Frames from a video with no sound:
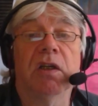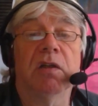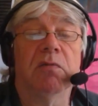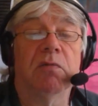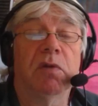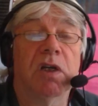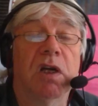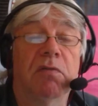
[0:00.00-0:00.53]

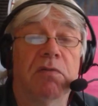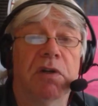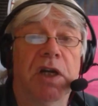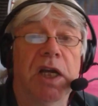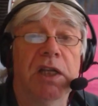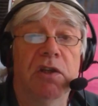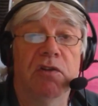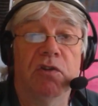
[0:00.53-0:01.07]
recovering
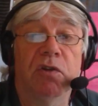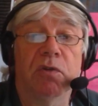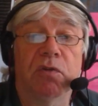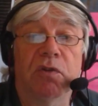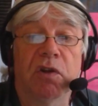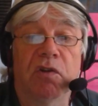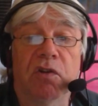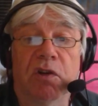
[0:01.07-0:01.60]
energy on
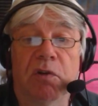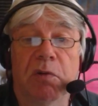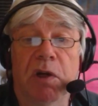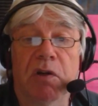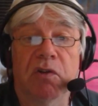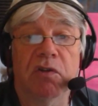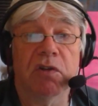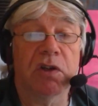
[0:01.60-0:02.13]

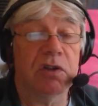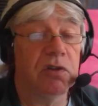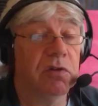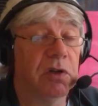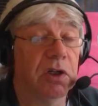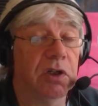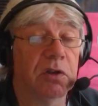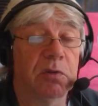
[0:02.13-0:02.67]
deceleration, they do
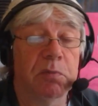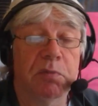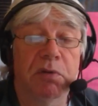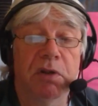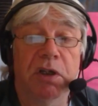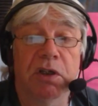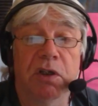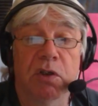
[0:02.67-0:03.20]
it in a
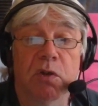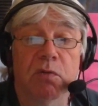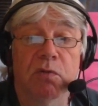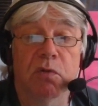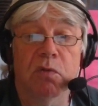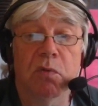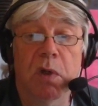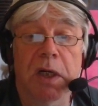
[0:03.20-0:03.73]
completely
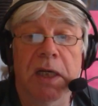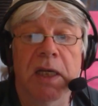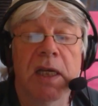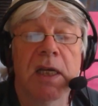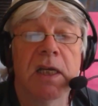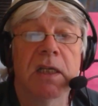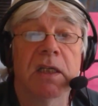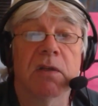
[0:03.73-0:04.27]
novel way.
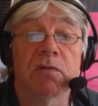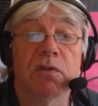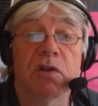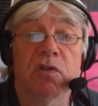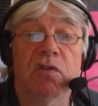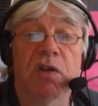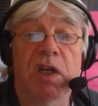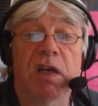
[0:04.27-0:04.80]
Now,
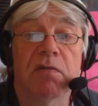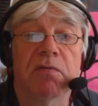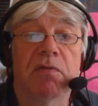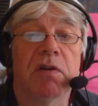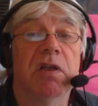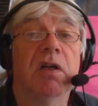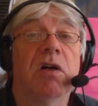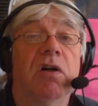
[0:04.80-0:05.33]
virtually
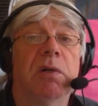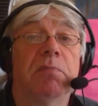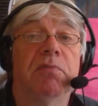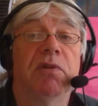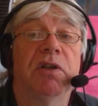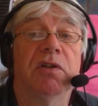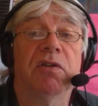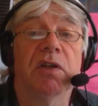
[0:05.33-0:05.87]
every
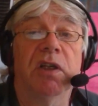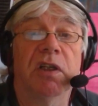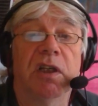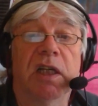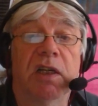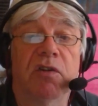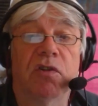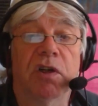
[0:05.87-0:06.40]
hybrid and
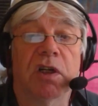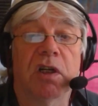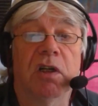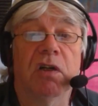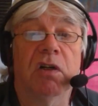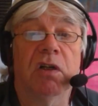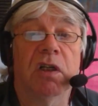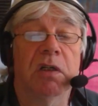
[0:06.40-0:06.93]
electric
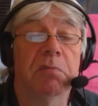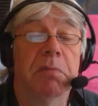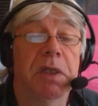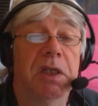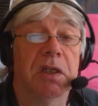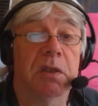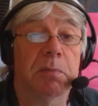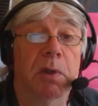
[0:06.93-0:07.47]
car and
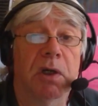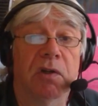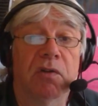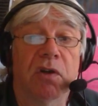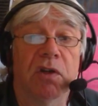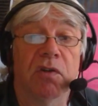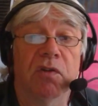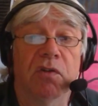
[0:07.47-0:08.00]
many of the bikes
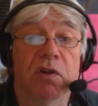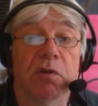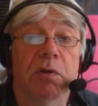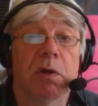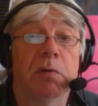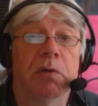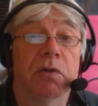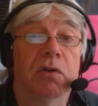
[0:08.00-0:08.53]
like the
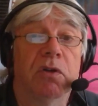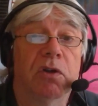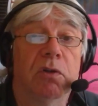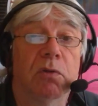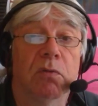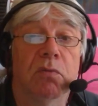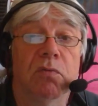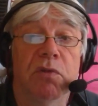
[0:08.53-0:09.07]
Zero and
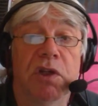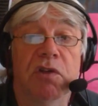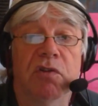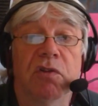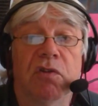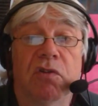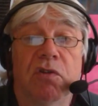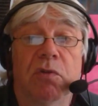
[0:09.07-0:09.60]
little
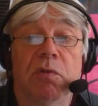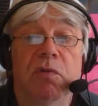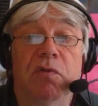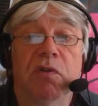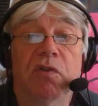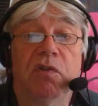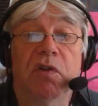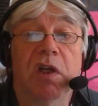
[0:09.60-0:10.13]
Regents that we've
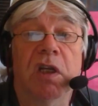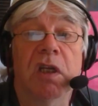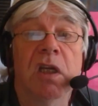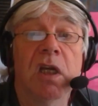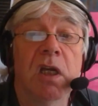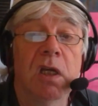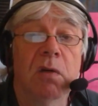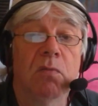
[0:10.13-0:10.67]
just seen
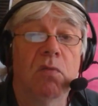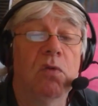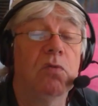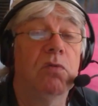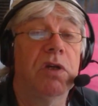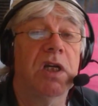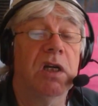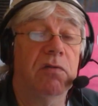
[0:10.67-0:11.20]

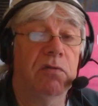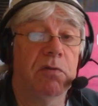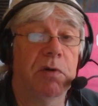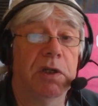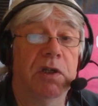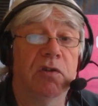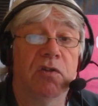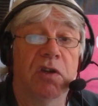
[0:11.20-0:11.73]
will recover
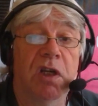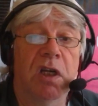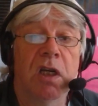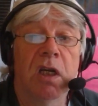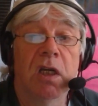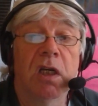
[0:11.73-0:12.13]
energy